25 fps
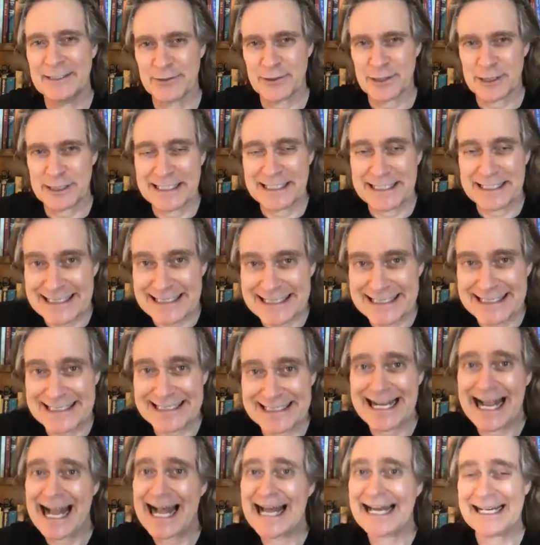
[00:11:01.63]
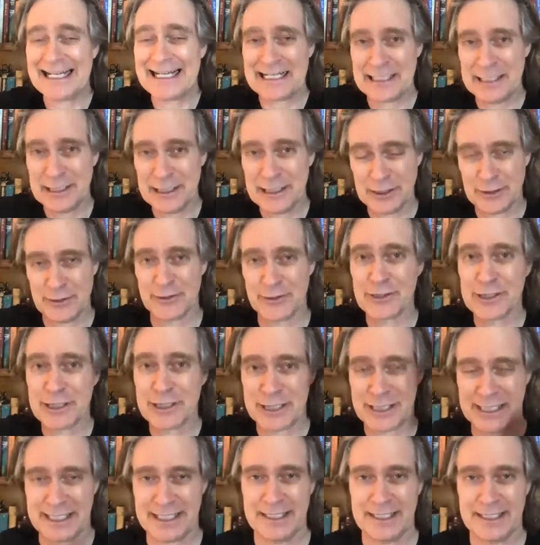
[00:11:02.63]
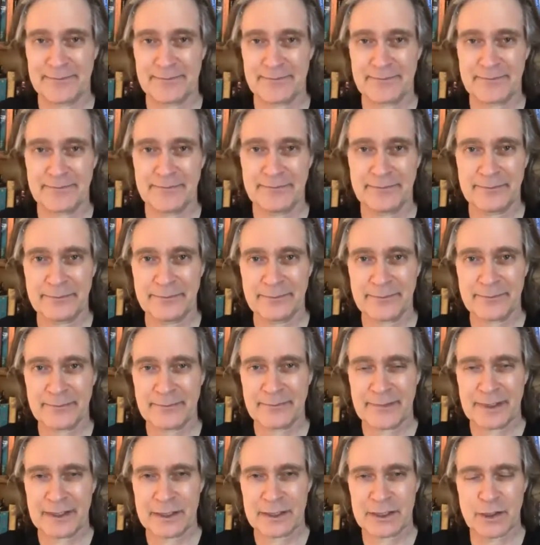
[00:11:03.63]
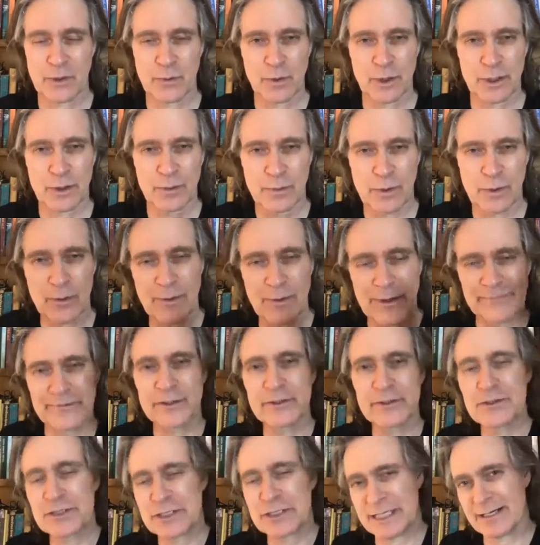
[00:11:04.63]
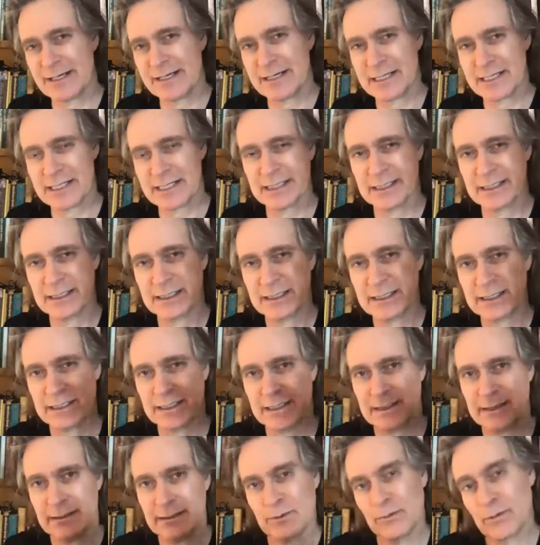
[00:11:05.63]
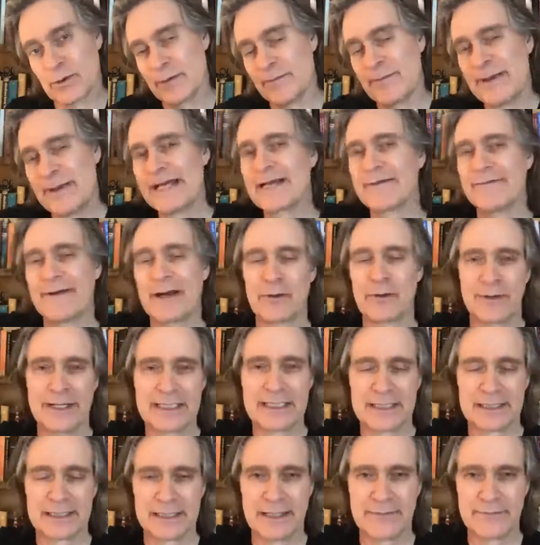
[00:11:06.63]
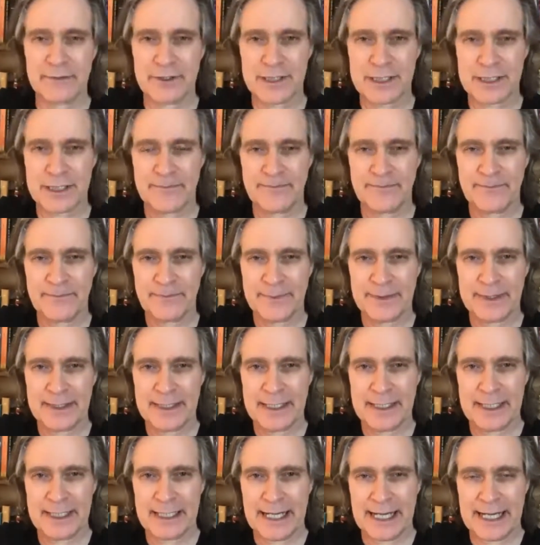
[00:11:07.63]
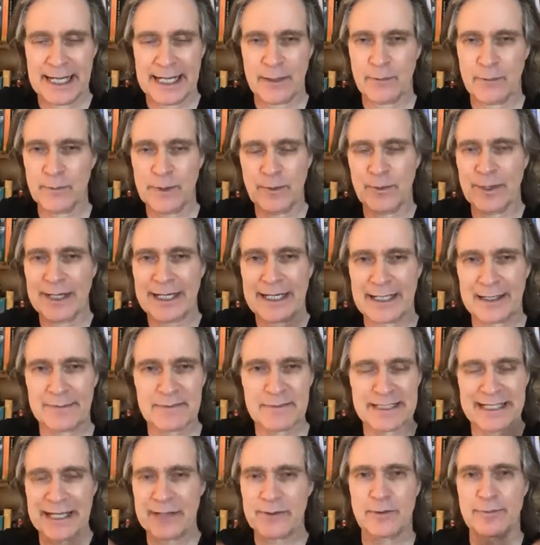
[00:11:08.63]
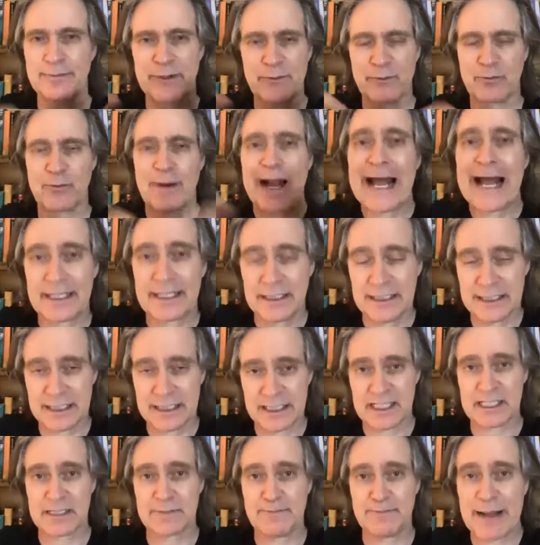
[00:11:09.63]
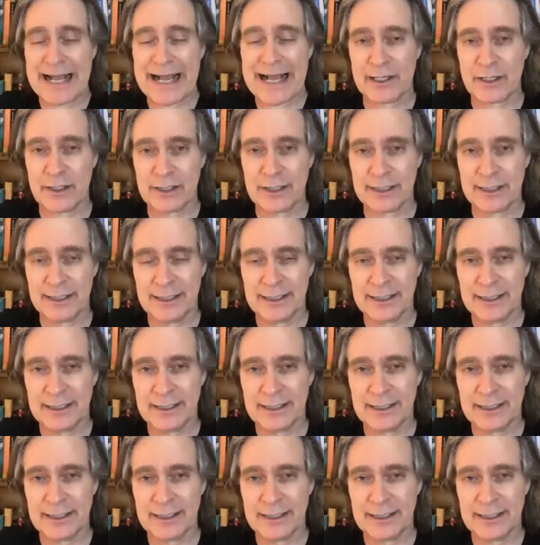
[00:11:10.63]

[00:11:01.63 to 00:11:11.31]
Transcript: There's an ecstatic urgency. So we're revolutionaries. We're a band of outrageous lovers. And we want to come together and be radically inspired